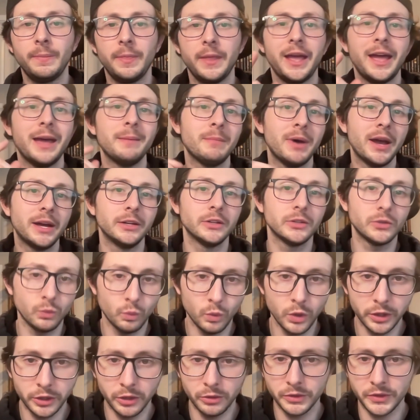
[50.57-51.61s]
at minus
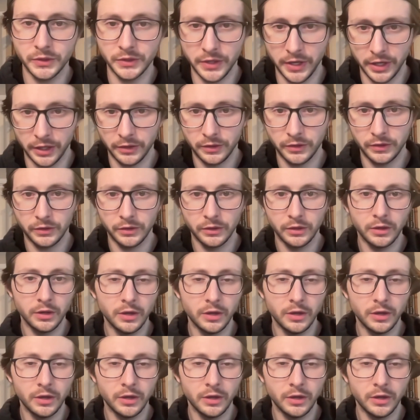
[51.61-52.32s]
106.